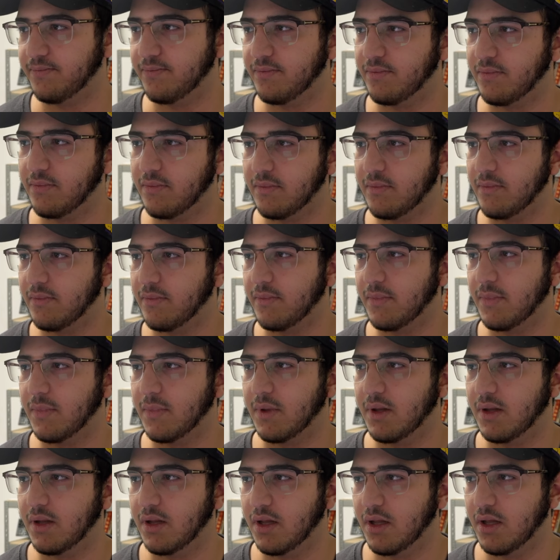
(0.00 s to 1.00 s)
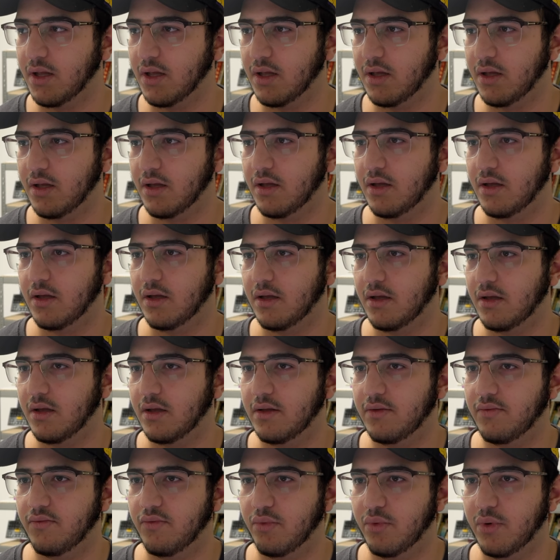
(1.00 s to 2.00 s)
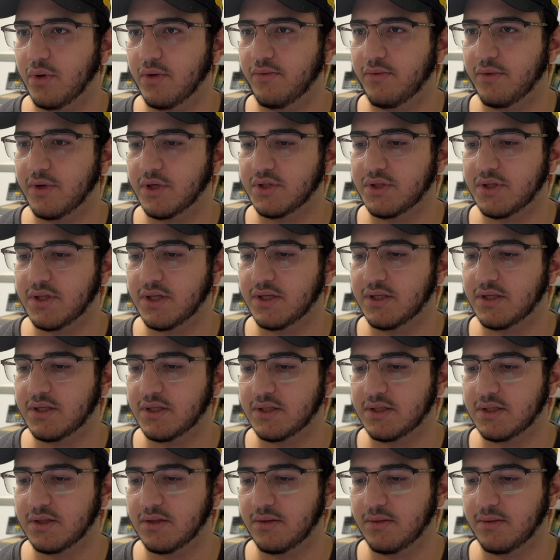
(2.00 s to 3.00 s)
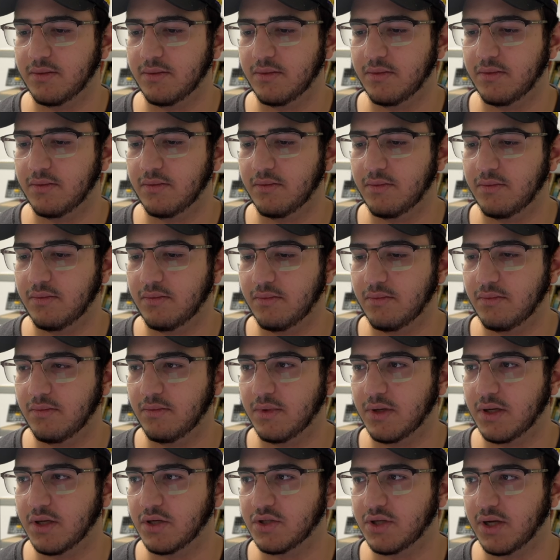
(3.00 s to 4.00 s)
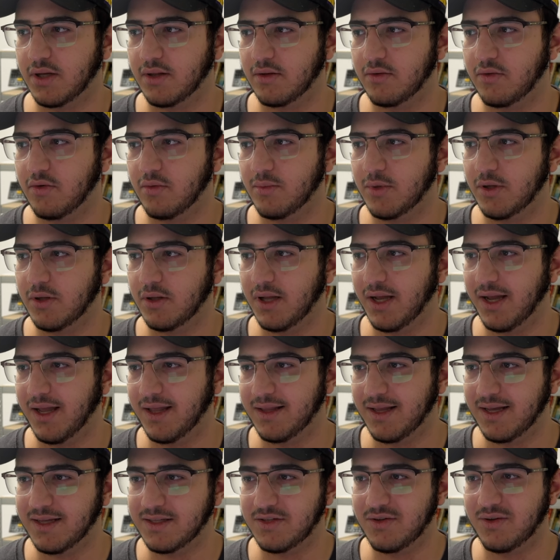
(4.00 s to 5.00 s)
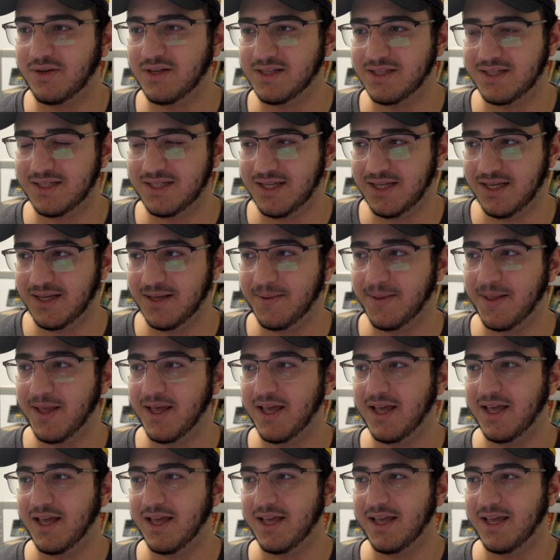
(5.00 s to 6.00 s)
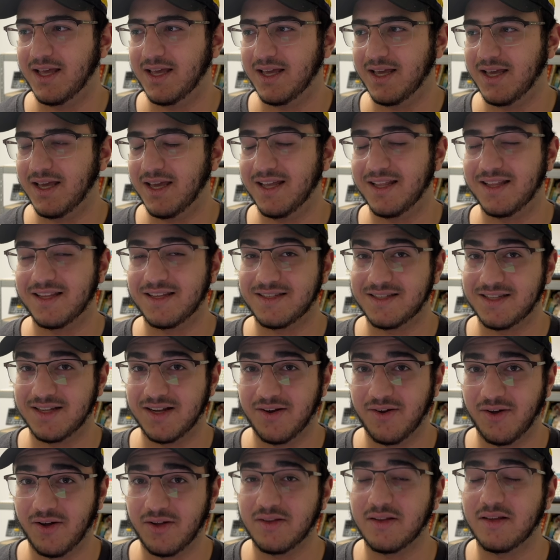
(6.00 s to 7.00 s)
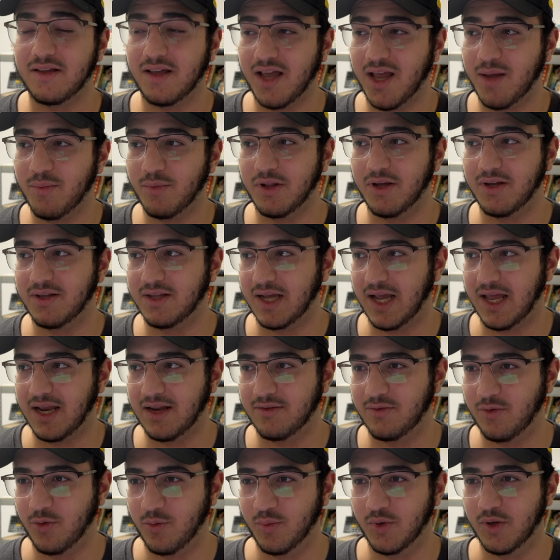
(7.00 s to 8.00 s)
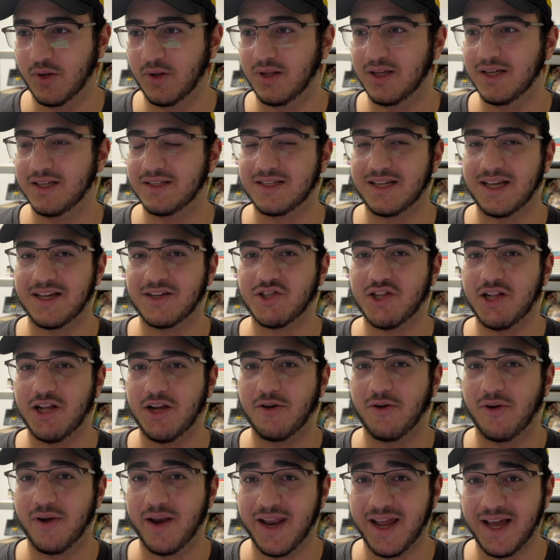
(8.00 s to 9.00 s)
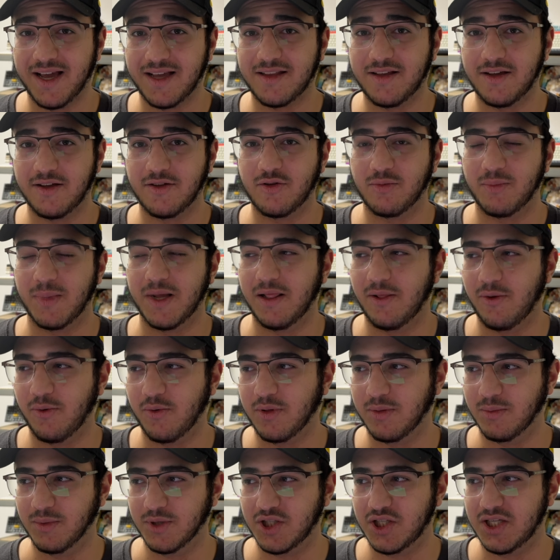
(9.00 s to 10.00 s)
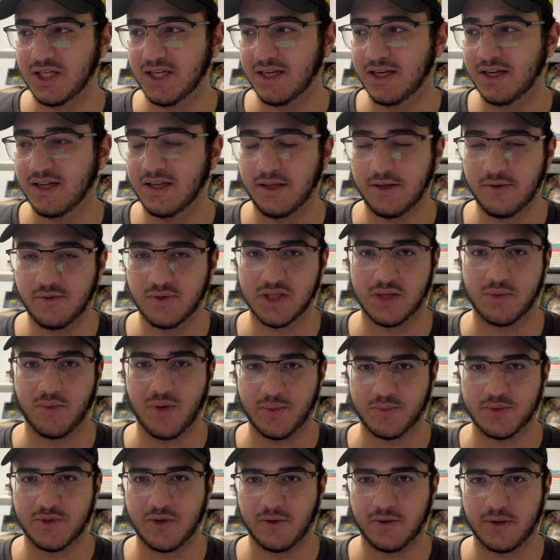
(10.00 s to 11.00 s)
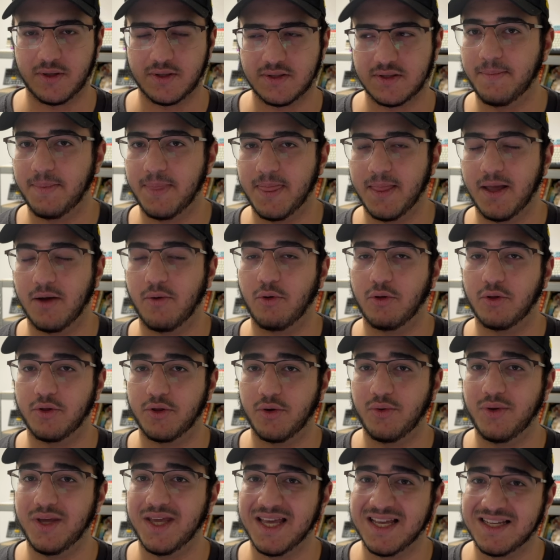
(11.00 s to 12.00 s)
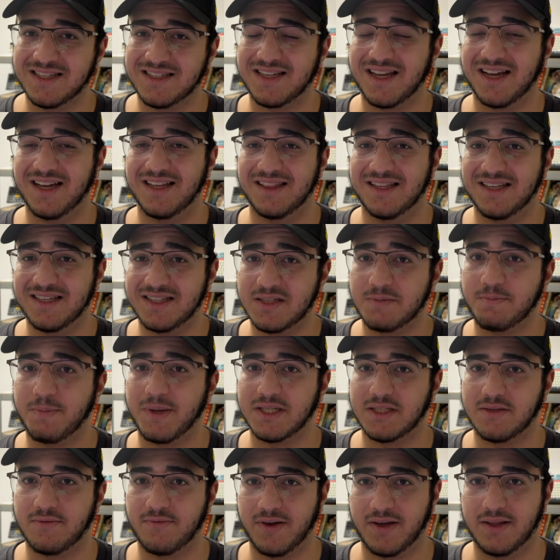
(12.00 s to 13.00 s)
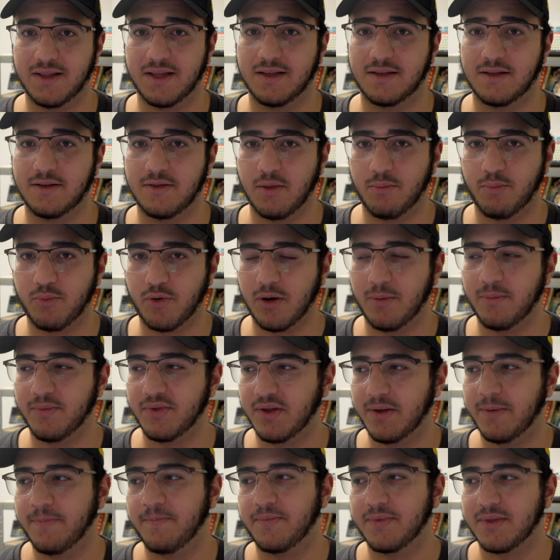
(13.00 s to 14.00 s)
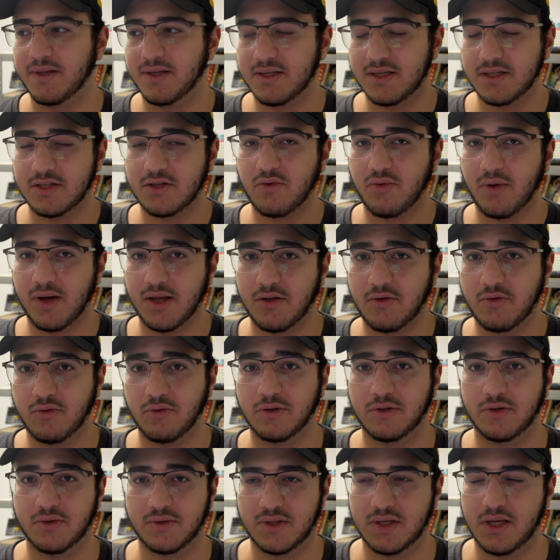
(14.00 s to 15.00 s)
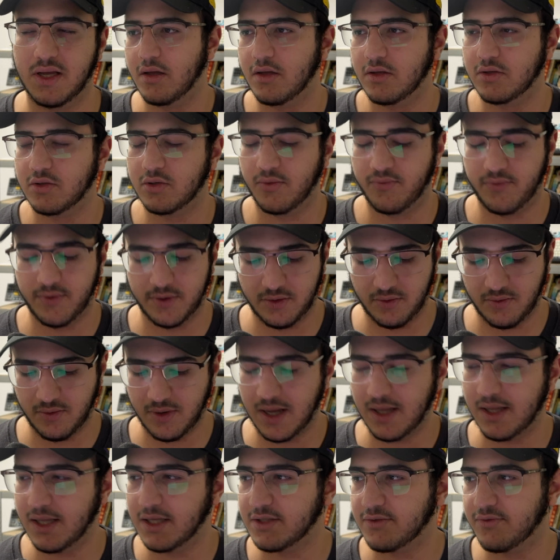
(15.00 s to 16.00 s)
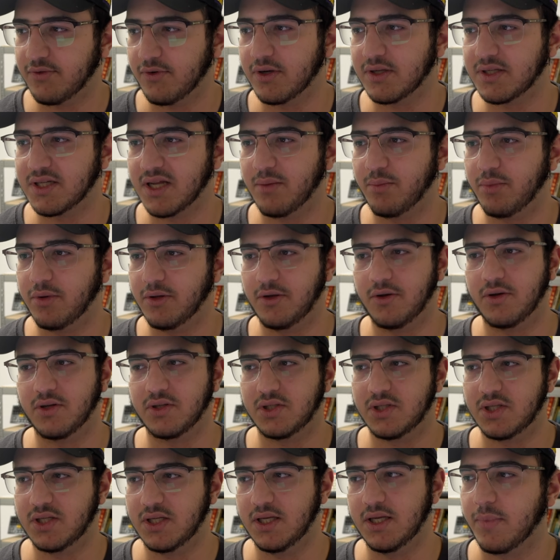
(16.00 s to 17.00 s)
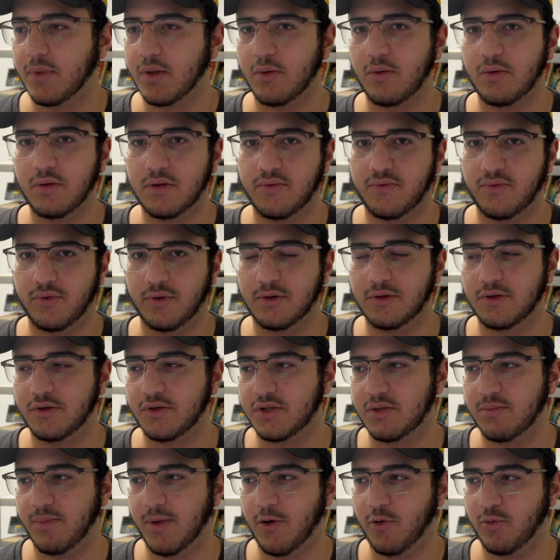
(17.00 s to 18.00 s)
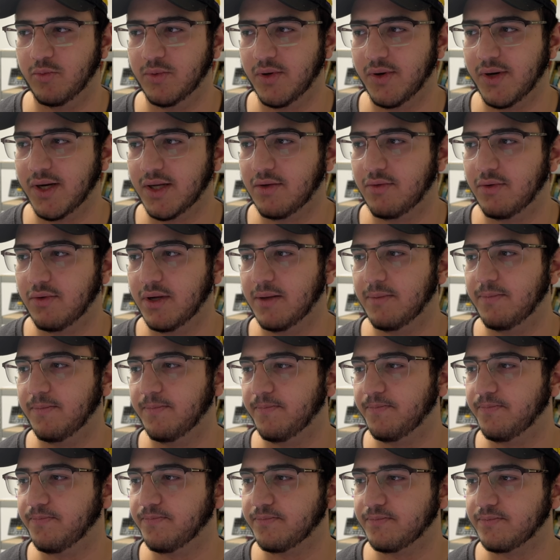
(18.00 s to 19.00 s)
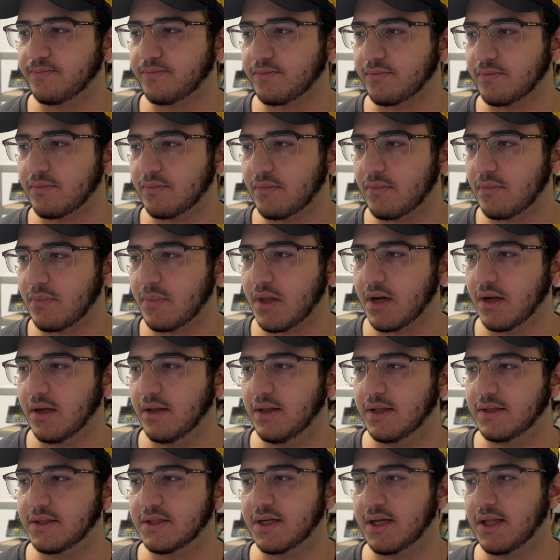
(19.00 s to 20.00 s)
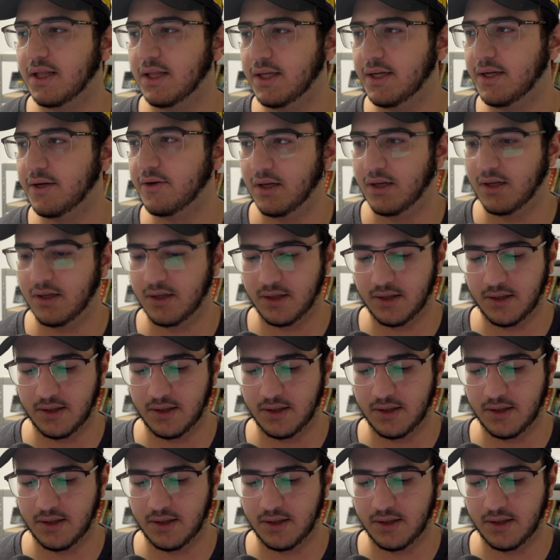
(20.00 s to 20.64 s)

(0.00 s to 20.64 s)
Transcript: If we refresh this, we can check the terminal, and as you can see, it's not emulating any terminal. It's actually connecting to my local machine using WebSockets. Now, although yes, I did specify that in the prompt, this is quite cool to see. So if you do ls, for example, you can see all the folders in my home directory. It's clear.